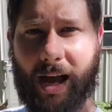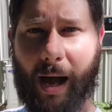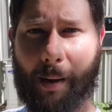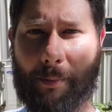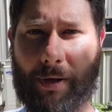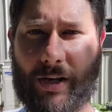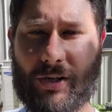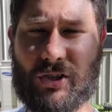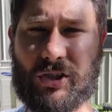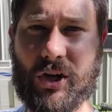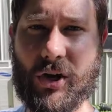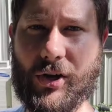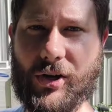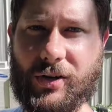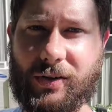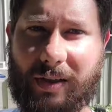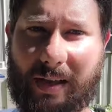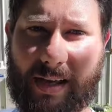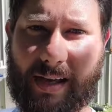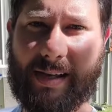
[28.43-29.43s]
I'm going to show
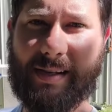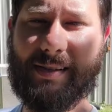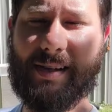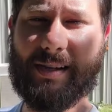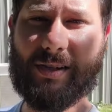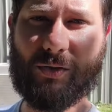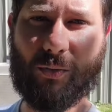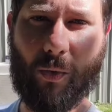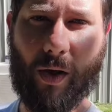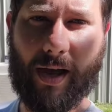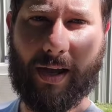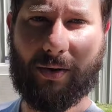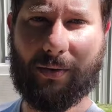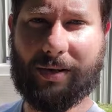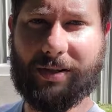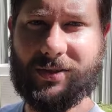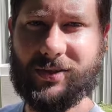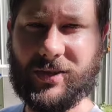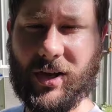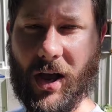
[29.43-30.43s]
you the easiest way to
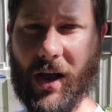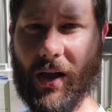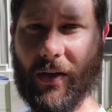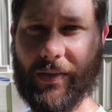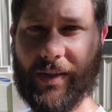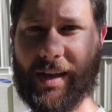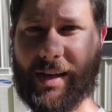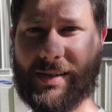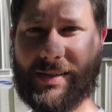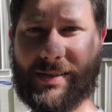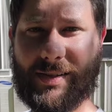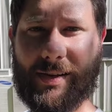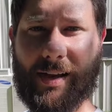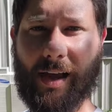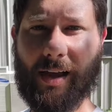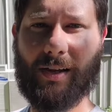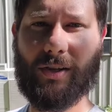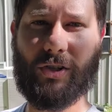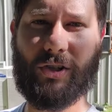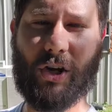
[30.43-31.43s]
install this,
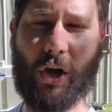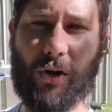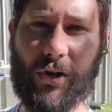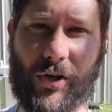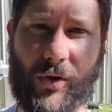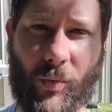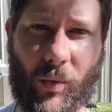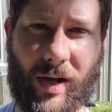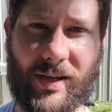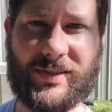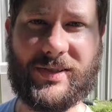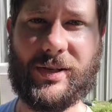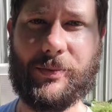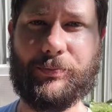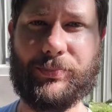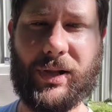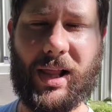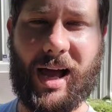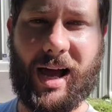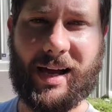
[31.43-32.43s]
show you what
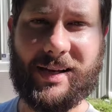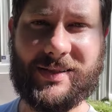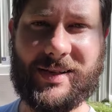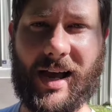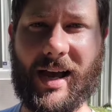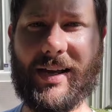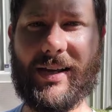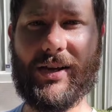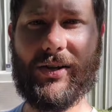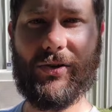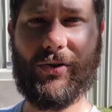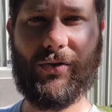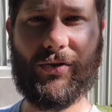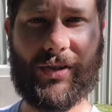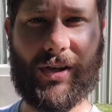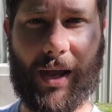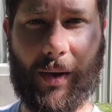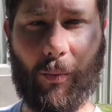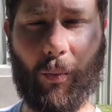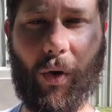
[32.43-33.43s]
supplies I
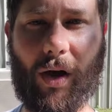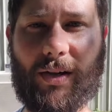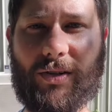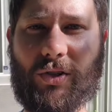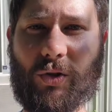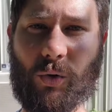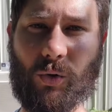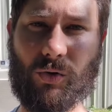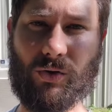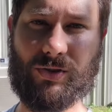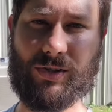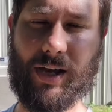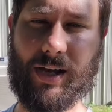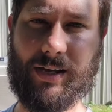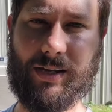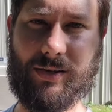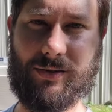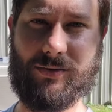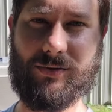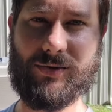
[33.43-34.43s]
use and what tools I
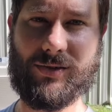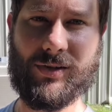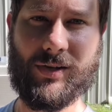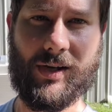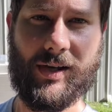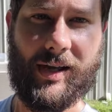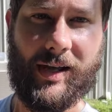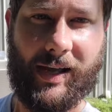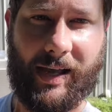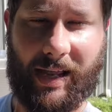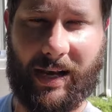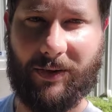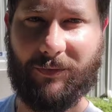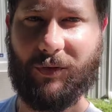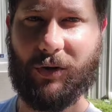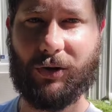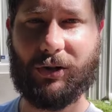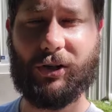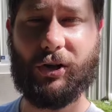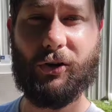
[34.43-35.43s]
use. And
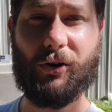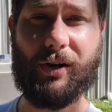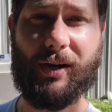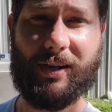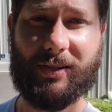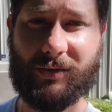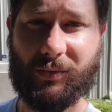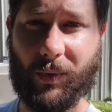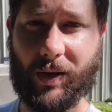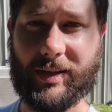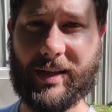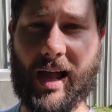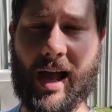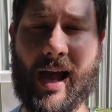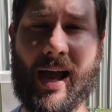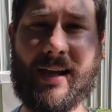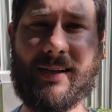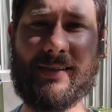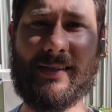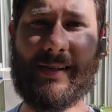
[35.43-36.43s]
if you're curious what the
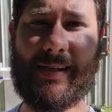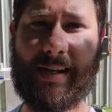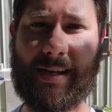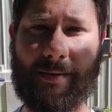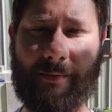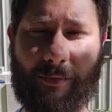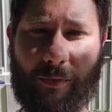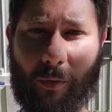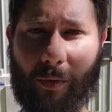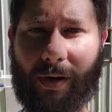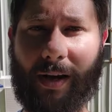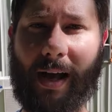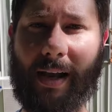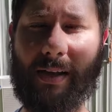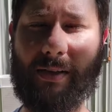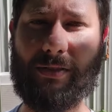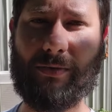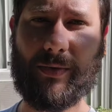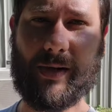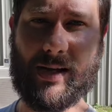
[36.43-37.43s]
I C M four
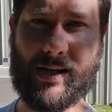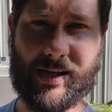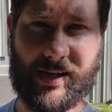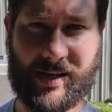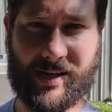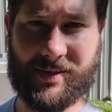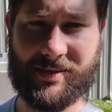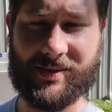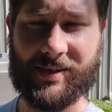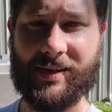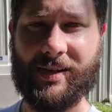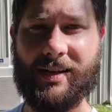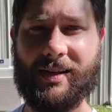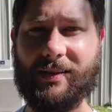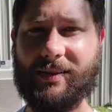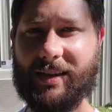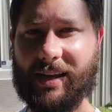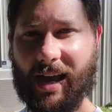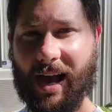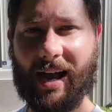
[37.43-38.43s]
ninety-three is,
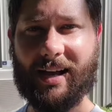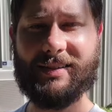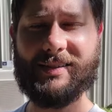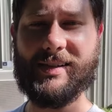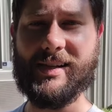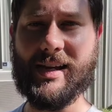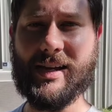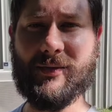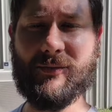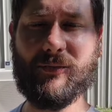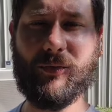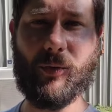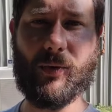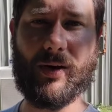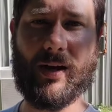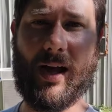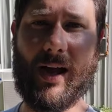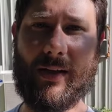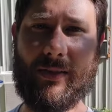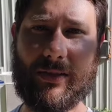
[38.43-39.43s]
the I C M
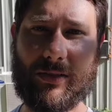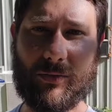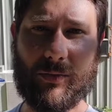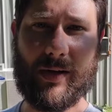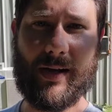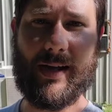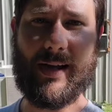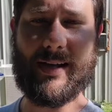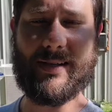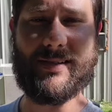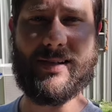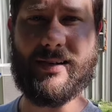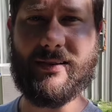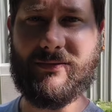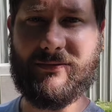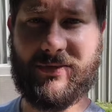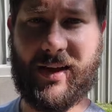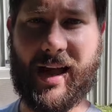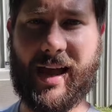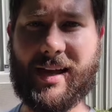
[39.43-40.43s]
four ninety-three is an
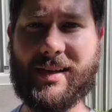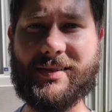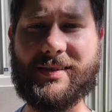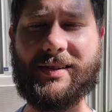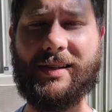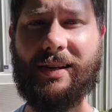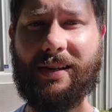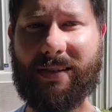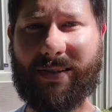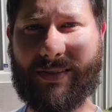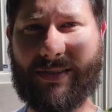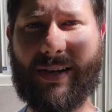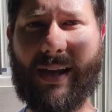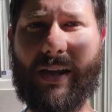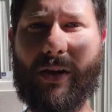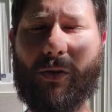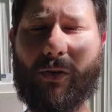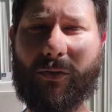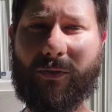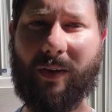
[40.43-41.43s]
advanced
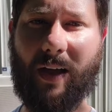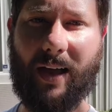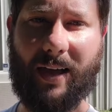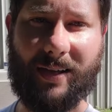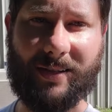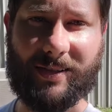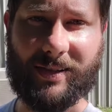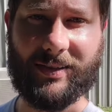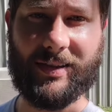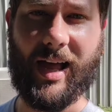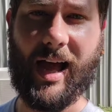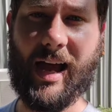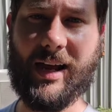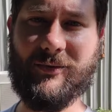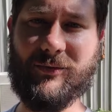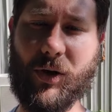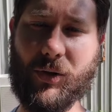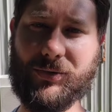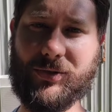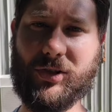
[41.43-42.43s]
single-phase
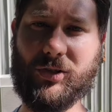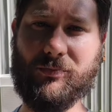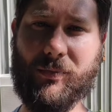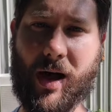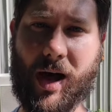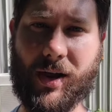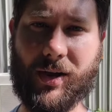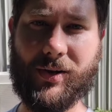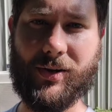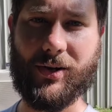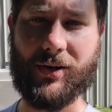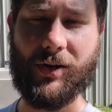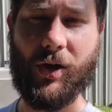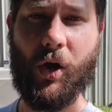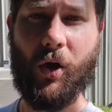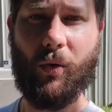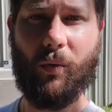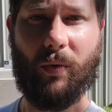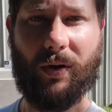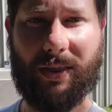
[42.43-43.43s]
line voltage monitor
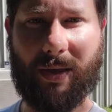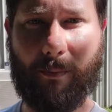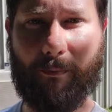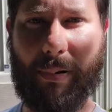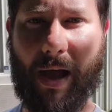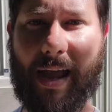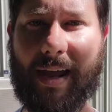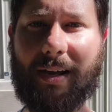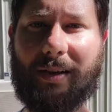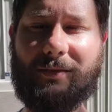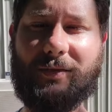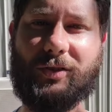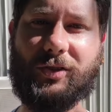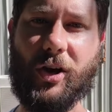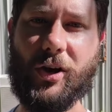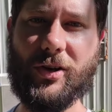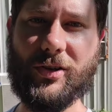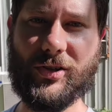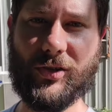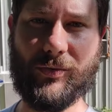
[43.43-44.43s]
with a bank of
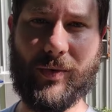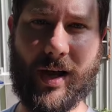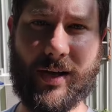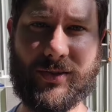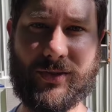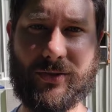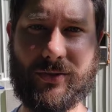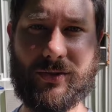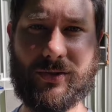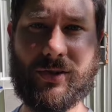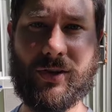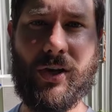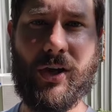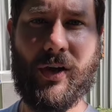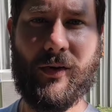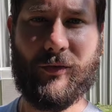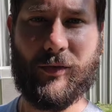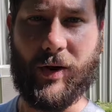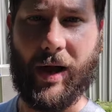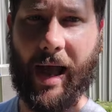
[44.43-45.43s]
surge arresters
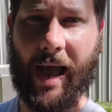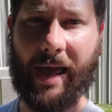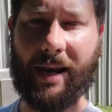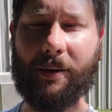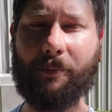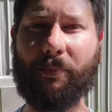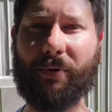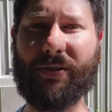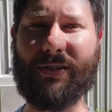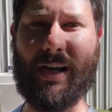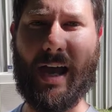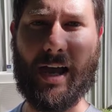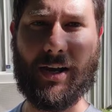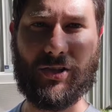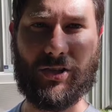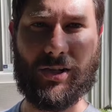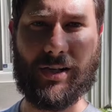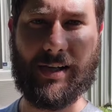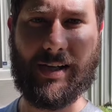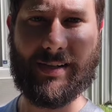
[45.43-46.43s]
for added
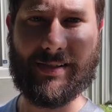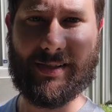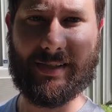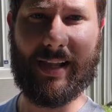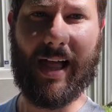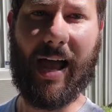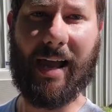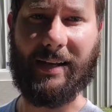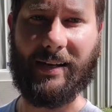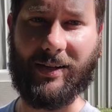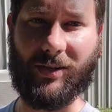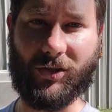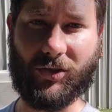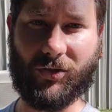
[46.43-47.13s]
protection against lightning